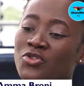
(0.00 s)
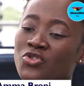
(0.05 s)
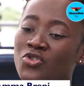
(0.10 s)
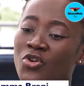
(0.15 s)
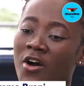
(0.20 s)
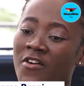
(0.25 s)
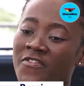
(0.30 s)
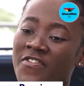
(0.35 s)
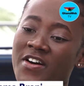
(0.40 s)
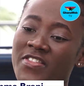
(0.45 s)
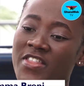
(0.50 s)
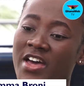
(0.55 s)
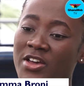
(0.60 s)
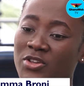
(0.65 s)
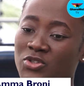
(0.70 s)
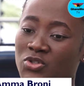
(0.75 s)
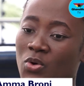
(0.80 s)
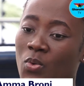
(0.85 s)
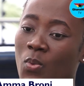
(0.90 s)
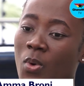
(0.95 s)
your father
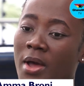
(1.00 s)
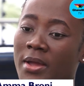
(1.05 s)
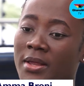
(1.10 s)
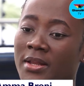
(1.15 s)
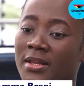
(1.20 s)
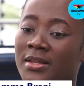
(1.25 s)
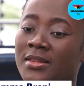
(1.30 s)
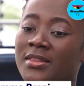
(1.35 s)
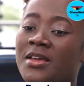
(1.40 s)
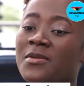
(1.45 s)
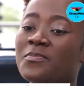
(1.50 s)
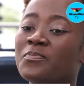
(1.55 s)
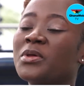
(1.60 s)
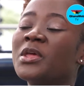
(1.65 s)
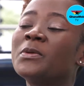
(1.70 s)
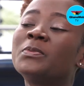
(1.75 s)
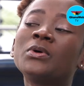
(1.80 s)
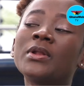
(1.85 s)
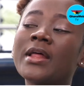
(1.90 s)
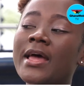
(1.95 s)
is Owoahene, then
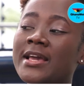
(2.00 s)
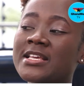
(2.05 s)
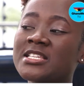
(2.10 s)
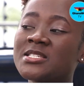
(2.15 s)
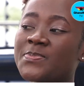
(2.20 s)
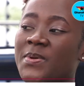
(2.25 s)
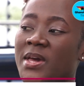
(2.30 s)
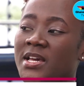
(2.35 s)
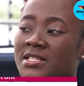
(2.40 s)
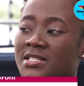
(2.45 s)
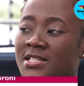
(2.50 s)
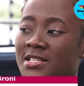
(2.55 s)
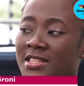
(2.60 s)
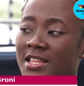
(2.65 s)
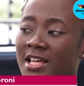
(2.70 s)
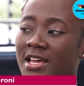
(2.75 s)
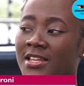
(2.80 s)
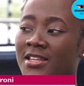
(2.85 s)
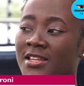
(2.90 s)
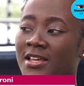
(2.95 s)
people are expecting
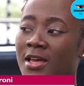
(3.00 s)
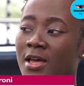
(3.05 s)
that